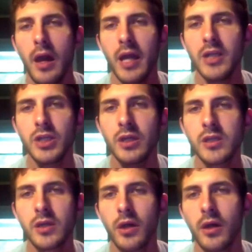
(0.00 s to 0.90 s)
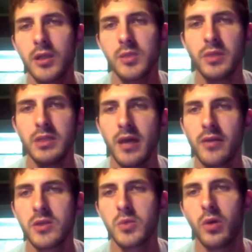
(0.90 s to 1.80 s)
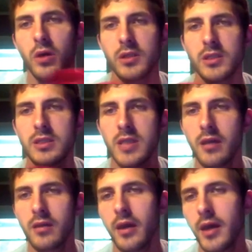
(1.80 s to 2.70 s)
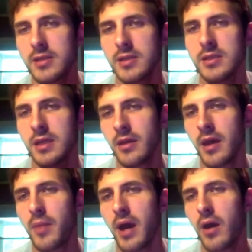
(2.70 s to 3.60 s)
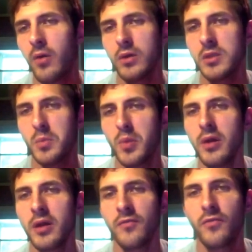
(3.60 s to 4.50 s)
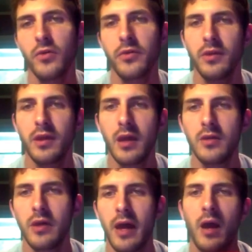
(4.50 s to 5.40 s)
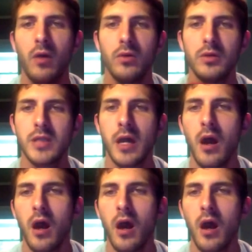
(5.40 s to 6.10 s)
"Aging is a curse, but death is worse. Take thy essence and thy powers, burning forth the candle hours.